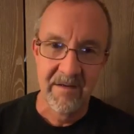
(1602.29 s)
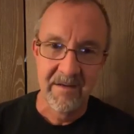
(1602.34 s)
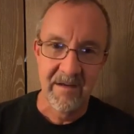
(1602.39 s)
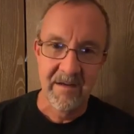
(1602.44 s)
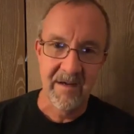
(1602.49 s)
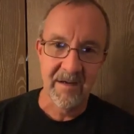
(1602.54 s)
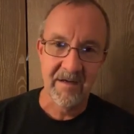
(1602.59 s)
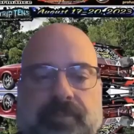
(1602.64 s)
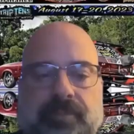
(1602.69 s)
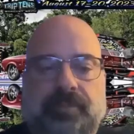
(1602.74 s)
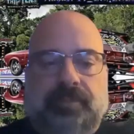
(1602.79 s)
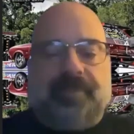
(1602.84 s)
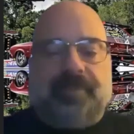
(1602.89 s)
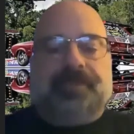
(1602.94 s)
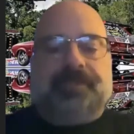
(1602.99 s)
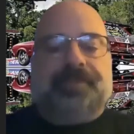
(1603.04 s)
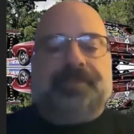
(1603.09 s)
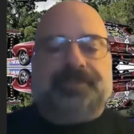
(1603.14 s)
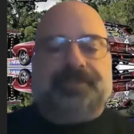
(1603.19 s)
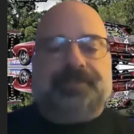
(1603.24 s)
I guess that's
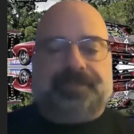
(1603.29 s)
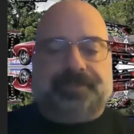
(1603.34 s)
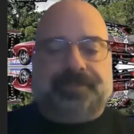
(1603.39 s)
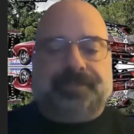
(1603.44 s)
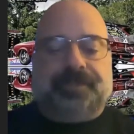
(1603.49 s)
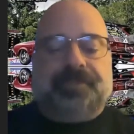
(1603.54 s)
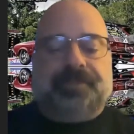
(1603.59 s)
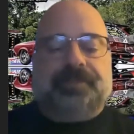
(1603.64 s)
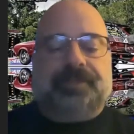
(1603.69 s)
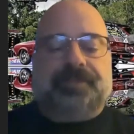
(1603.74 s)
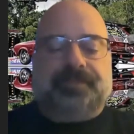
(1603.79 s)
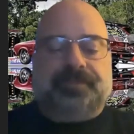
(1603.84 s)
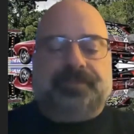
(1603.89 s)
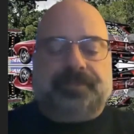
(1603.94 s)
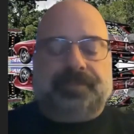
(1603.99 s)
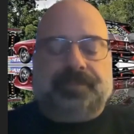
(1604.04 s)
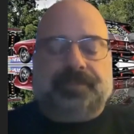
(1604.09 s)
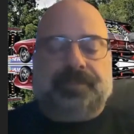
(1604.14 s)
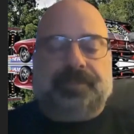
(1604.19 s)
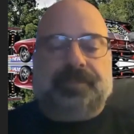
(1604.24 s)
the best way to say it. If you
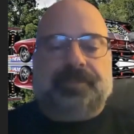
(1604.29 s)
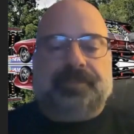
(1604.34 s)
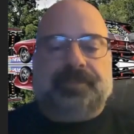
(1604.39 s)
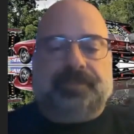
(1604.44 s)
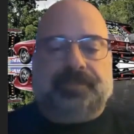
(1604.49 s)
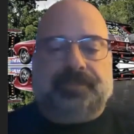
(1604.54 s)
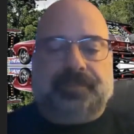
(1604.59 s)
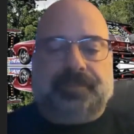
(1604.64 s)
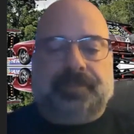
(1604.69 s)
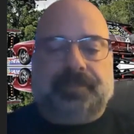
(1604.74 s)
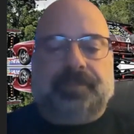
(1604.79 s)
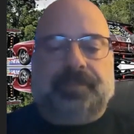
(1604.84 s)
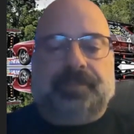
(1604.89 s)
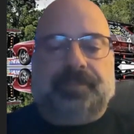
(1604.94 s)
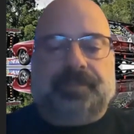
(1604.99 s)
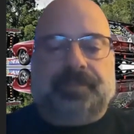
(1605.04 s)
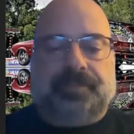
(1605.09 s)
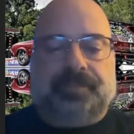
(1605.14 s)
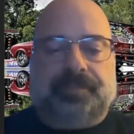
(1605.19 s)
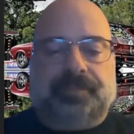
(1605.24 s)
don't just throw
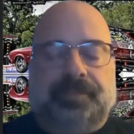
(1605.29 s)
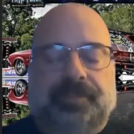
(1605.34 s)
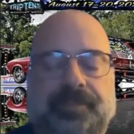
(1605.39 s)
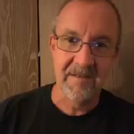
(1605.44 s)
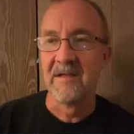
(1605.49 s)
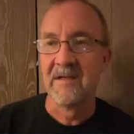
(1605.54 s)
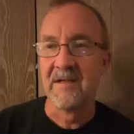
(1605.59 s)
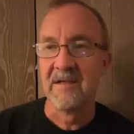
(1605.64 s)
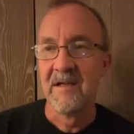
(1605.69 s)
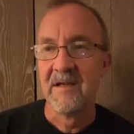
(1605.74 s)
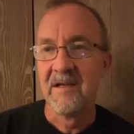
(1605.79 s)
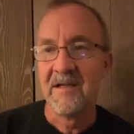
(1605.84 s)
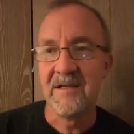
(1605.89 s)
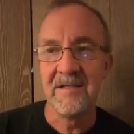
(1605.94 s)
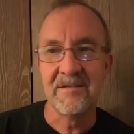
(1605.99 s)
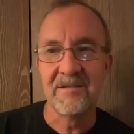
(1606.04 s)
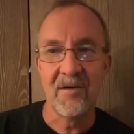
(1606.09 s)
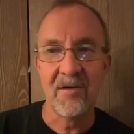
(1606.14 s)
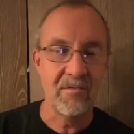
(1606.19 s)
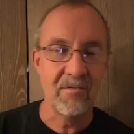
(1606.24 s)
250, he's
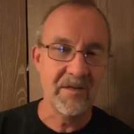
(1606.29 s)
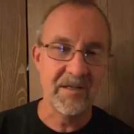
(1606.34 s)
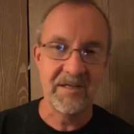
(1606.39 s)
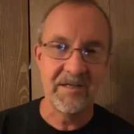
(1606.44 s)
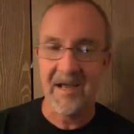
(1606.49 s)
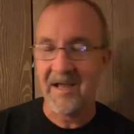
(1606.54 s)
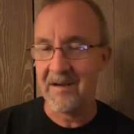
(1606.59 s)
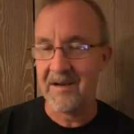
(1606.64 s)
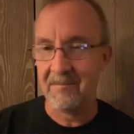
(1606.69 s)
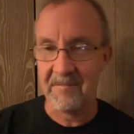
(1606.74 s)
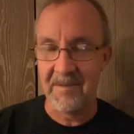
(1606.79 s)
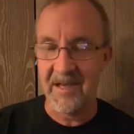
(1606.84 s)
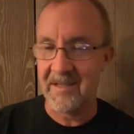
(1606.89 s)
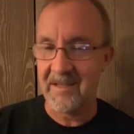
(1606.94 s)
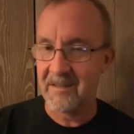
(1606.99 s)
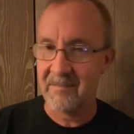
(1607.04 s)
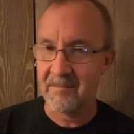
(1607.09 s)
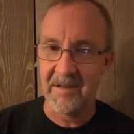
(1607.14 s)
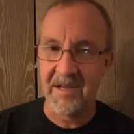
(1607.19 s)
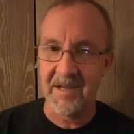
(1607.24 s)
already got it
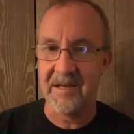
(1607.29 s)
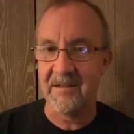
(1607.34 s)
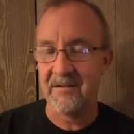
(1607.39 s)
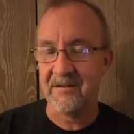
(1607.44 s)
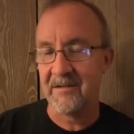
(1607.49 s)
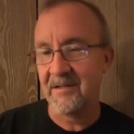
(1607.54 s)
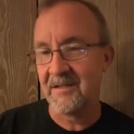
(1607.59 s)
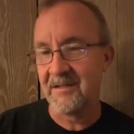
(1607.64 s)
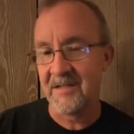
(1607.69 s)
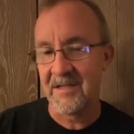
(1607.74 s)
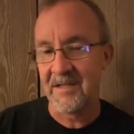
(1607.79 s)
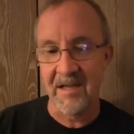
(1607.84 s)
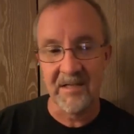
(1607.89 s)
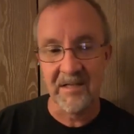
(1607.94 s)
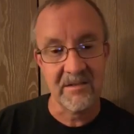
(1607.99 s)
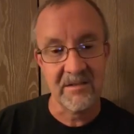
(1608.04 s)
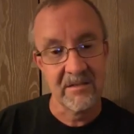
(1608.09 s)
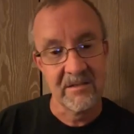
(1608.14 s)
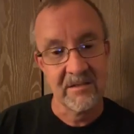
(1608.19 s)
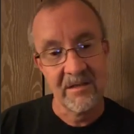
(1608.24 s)
mathematically in his
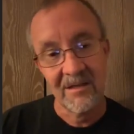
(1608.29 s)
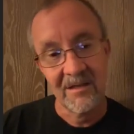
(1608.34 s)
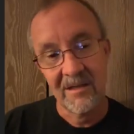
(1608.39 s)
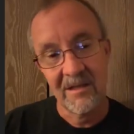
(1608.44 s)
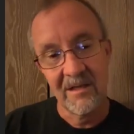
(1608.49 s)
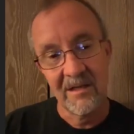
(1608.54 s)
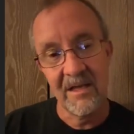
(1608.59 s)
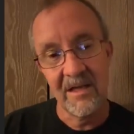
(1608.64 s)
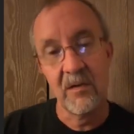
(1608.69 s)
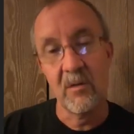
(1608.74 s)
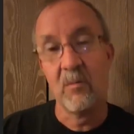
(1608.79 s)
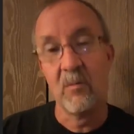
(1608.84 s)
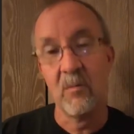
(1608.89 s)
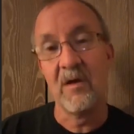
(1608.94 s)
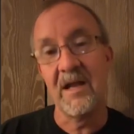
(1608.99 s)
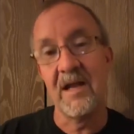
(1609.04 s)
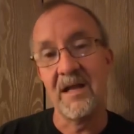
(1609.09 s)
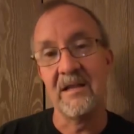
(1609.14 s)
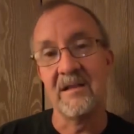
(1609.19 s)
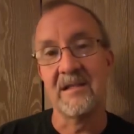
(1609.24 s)
head in a
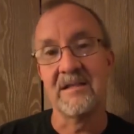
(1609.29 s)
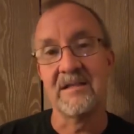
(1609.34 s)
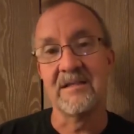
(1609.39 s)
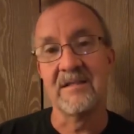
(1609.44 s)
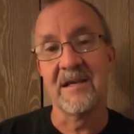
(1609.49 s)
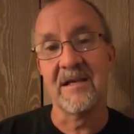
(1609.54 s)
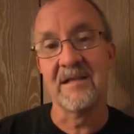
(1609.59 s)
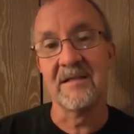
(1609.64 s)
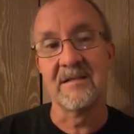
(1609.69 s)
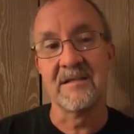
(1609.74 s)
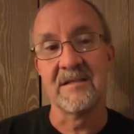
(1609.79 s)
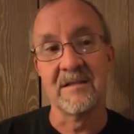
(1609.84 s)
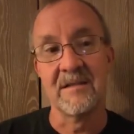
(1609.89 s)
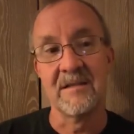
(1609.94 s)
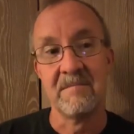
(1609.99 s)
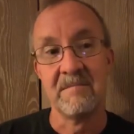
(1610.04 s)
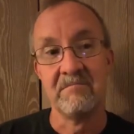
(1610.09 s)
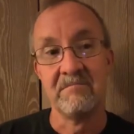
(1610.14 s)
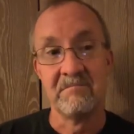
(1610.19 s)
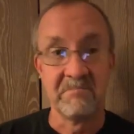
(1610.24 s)
way that says
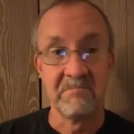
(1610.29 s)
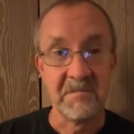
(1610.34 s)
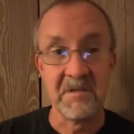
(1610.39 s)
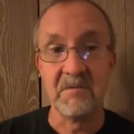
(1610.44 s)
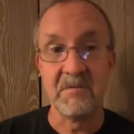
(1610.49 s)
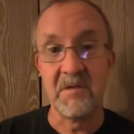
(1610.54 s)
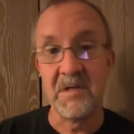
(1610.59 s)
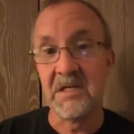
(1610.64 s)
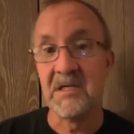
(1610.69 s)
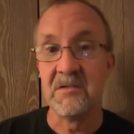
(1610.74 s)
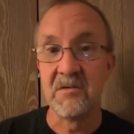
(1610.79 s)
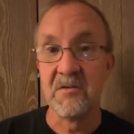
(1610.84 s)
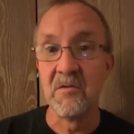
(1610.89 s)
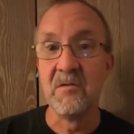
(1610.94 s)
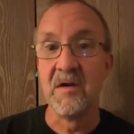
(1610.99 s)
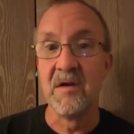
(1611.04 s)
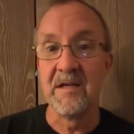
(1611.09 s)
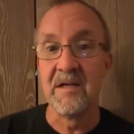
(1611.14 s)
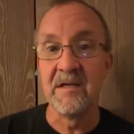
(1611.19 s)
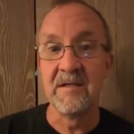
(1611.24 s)
we can
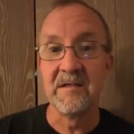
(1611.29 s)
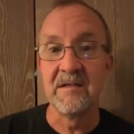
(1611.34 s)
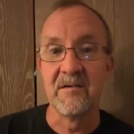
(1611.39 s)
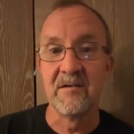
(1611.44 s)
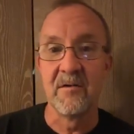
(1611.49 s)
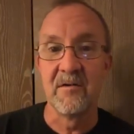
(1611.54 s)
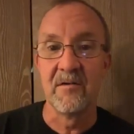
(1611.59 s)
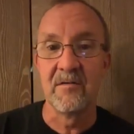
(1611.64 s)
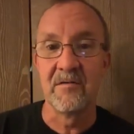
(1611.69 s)
do it, and